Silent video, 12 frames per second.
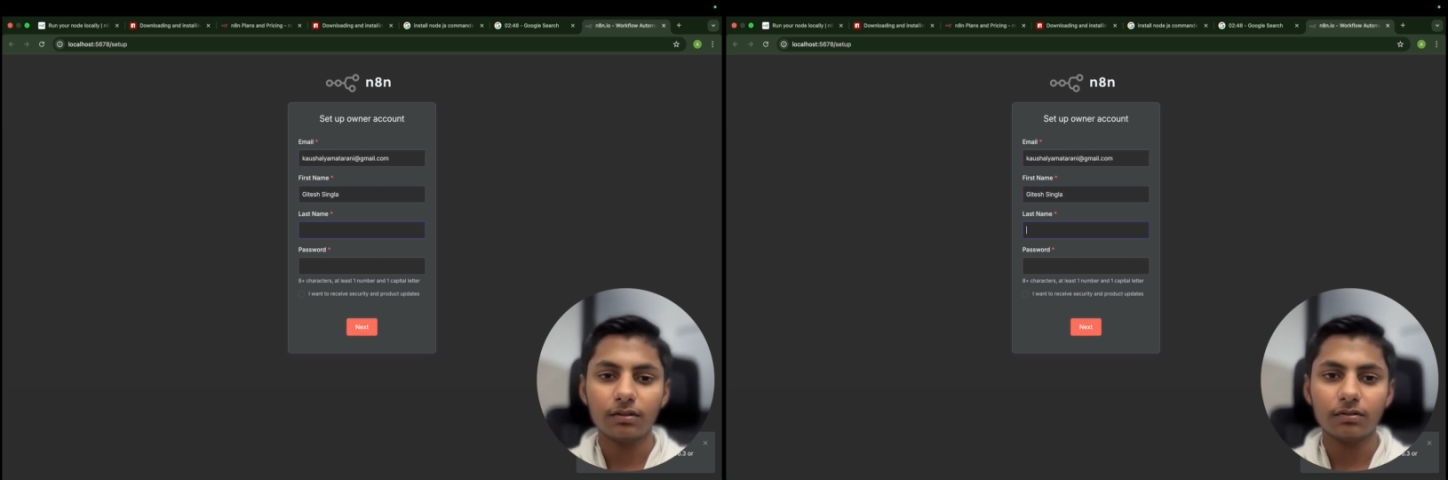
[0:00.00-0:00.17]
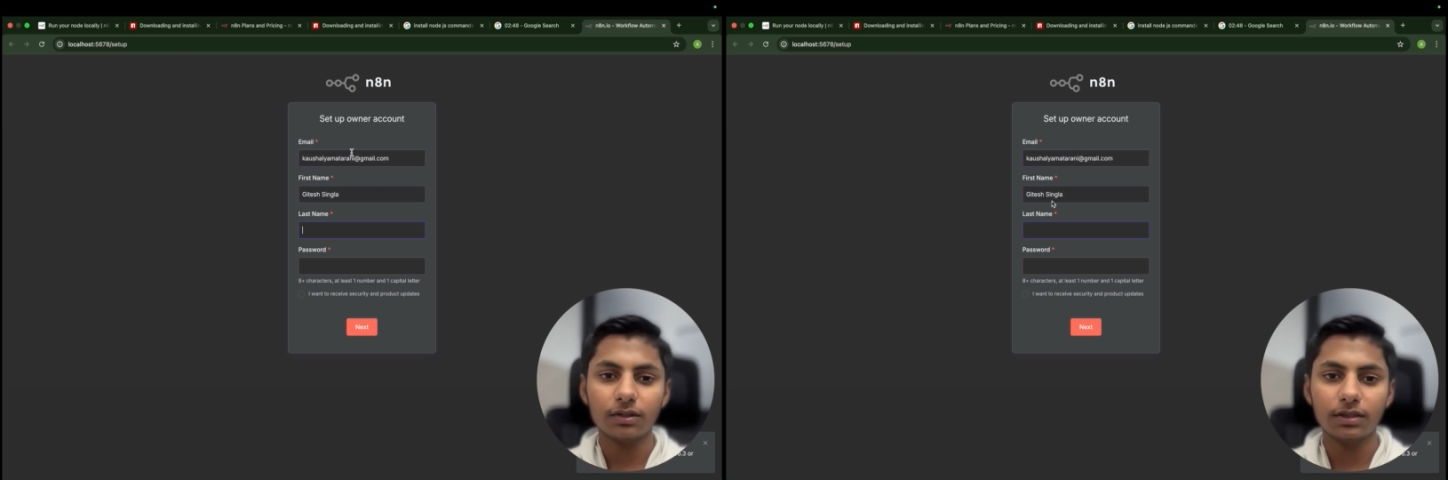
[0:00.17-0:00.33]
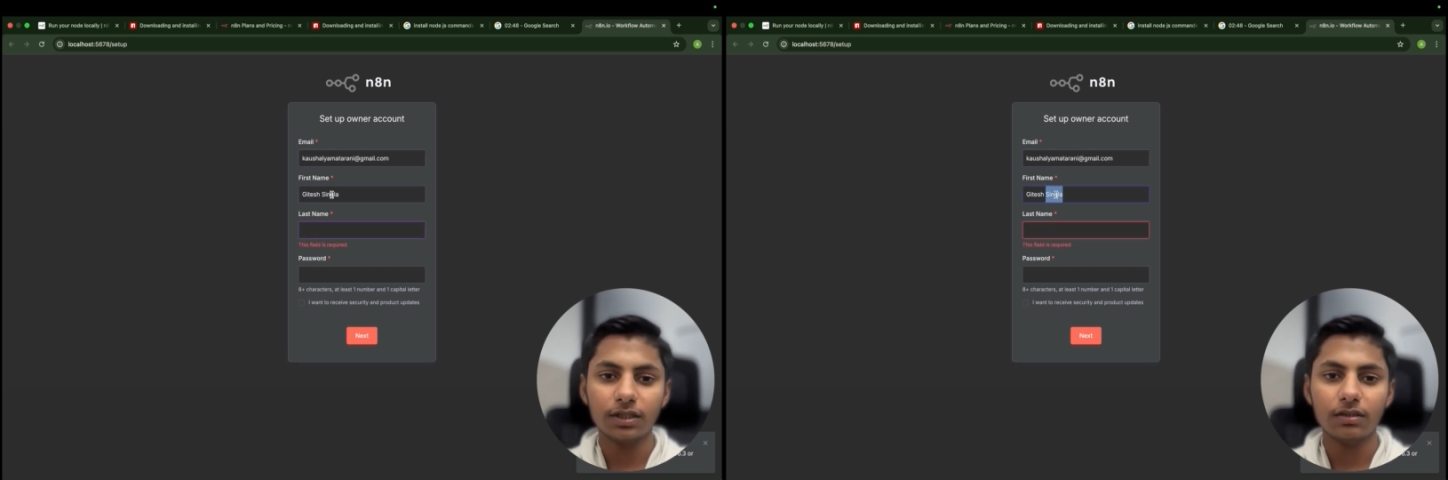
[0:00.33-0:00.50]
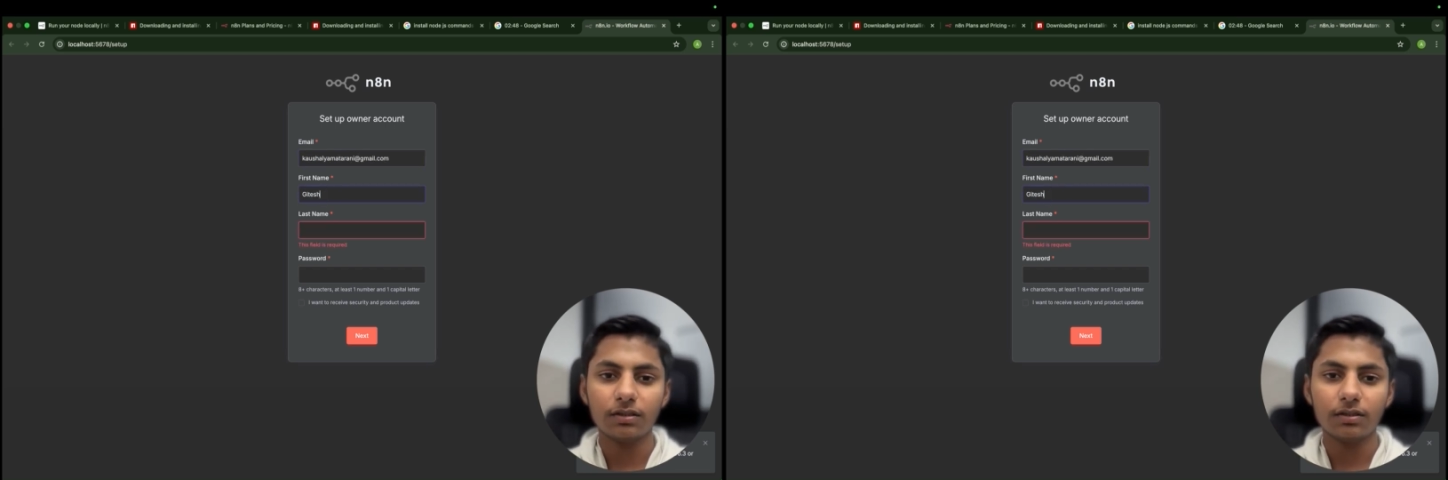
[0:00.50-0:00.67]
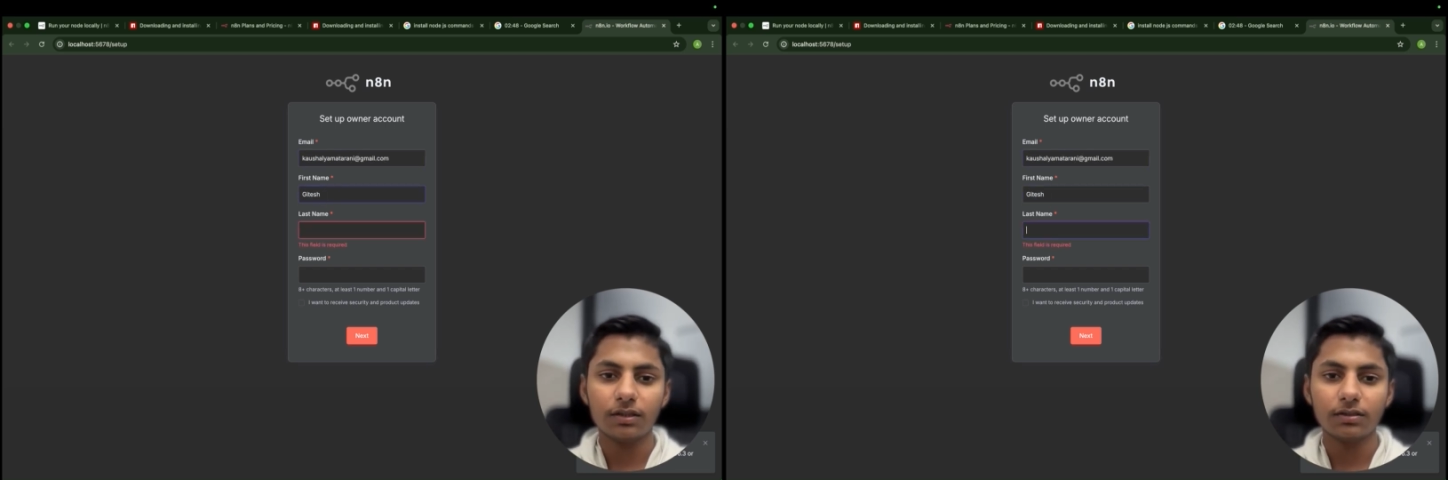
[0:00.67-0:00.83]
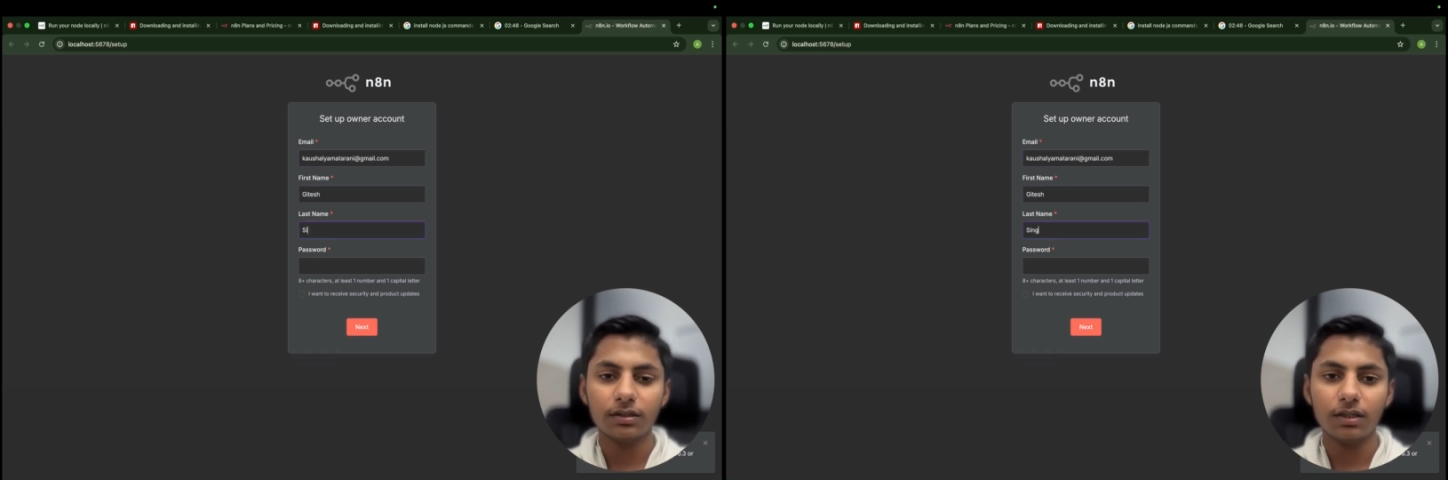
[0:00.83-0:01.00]
Gitesh here
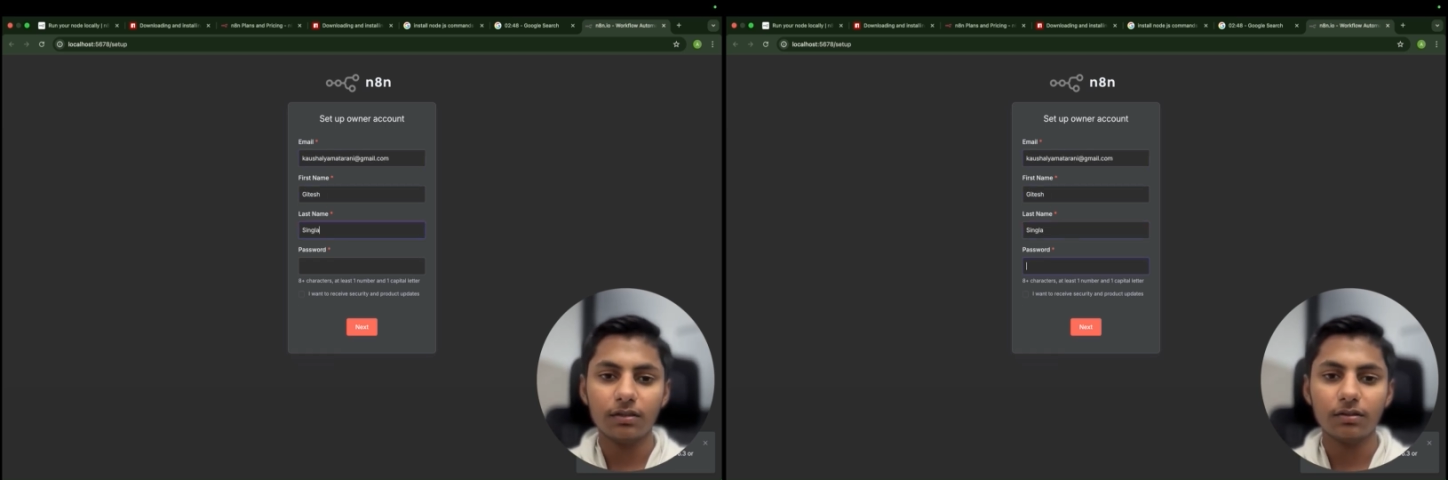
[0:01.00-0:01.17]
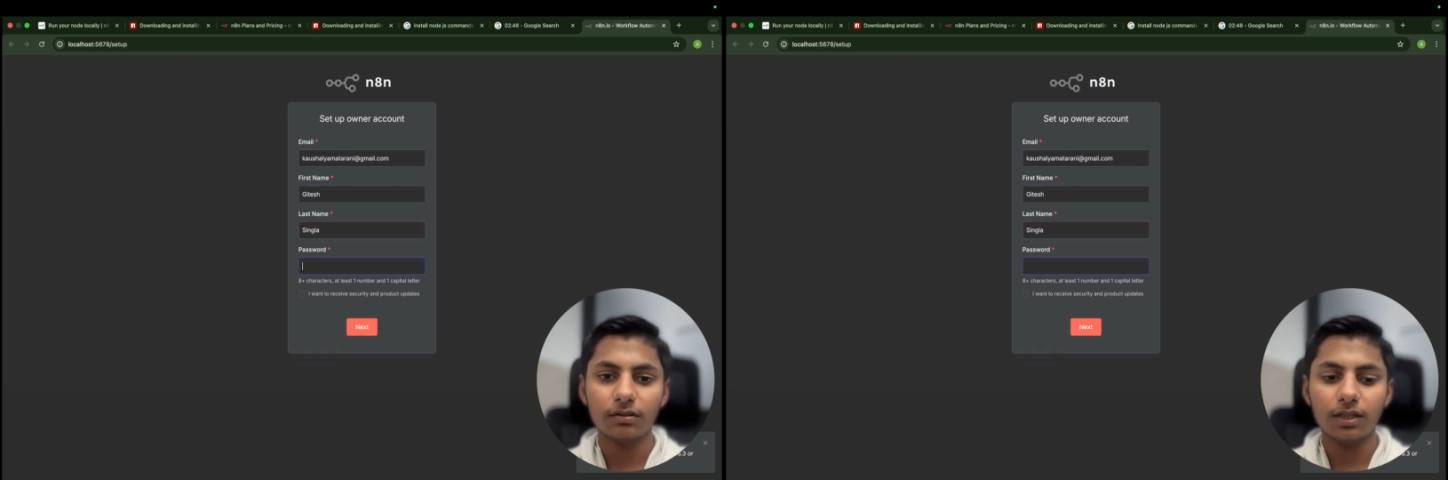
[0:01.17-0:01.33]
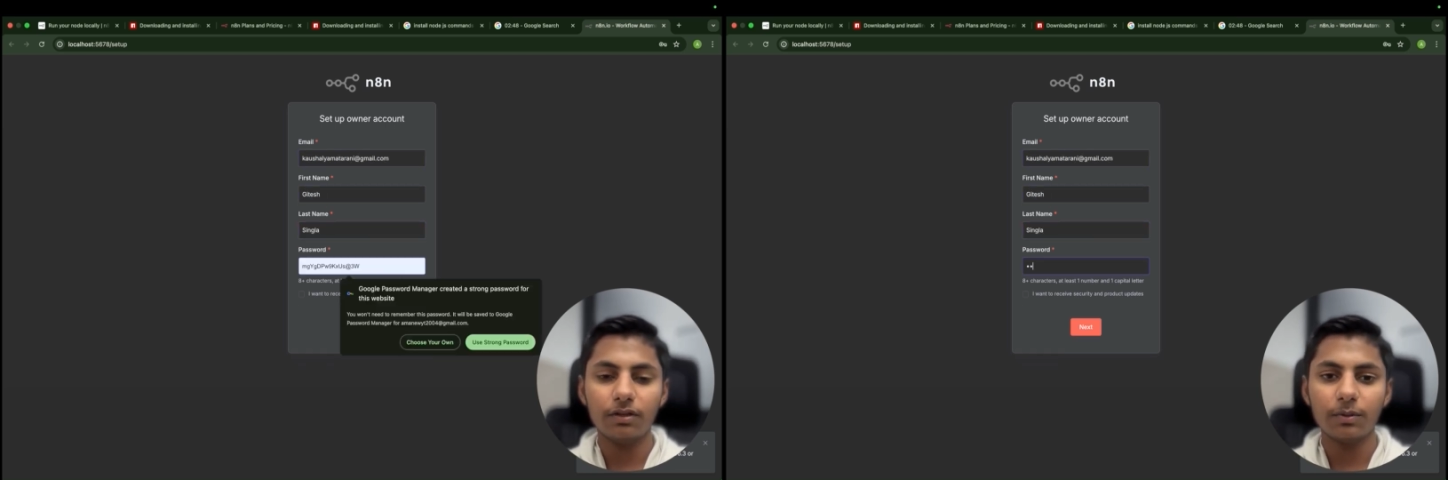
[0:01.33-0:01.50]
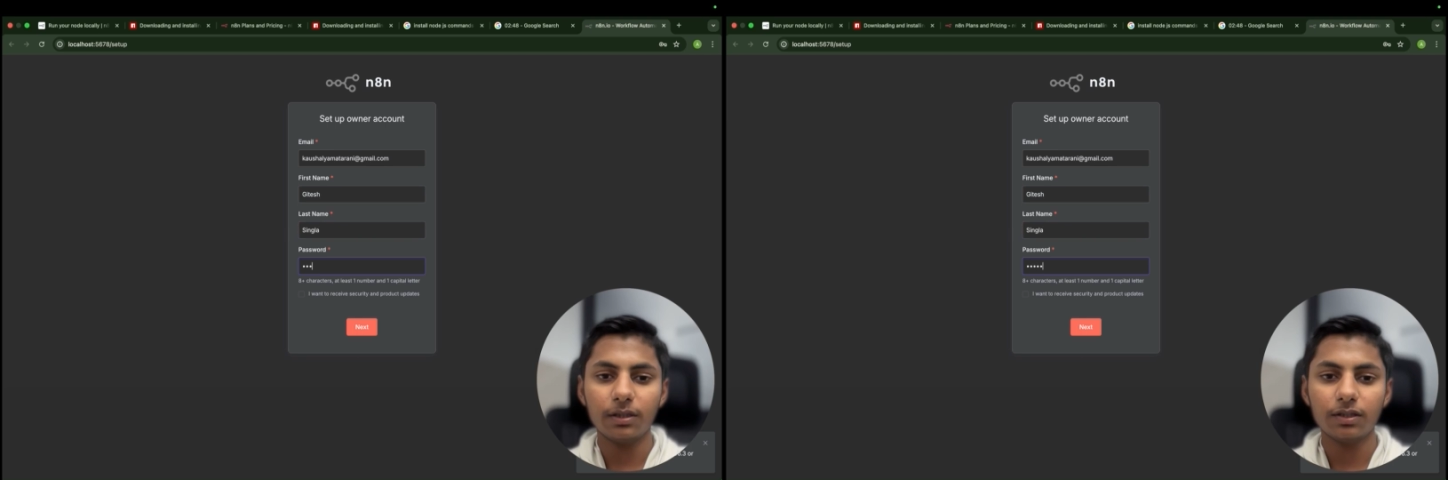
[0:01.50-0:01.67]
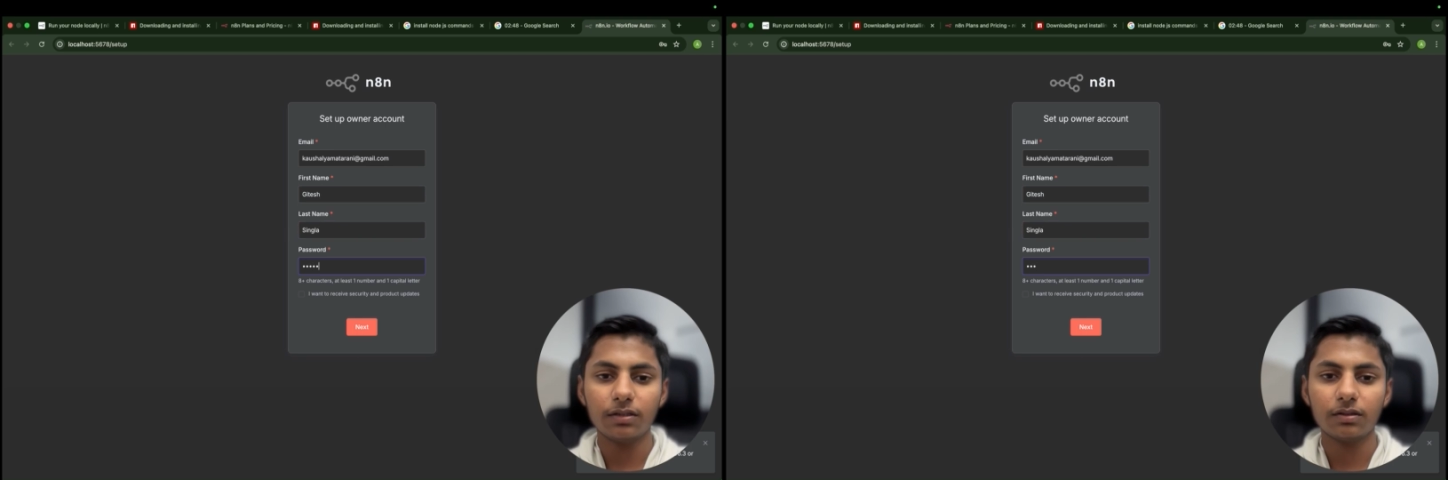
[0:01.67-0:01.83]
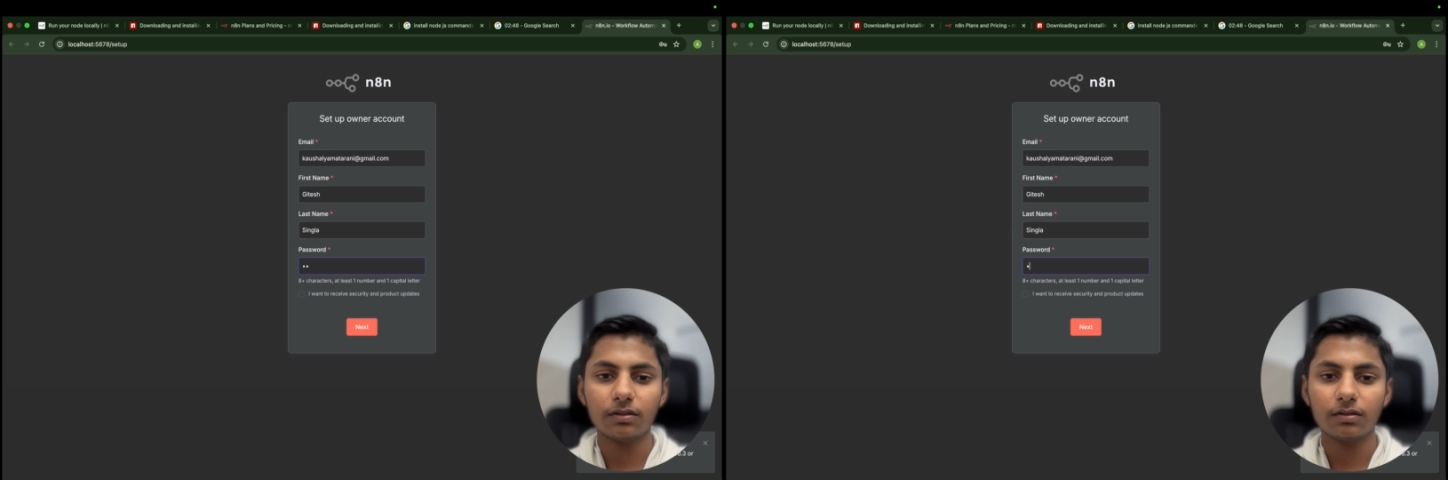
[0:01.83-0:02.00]
and Singla here. I will have my password here.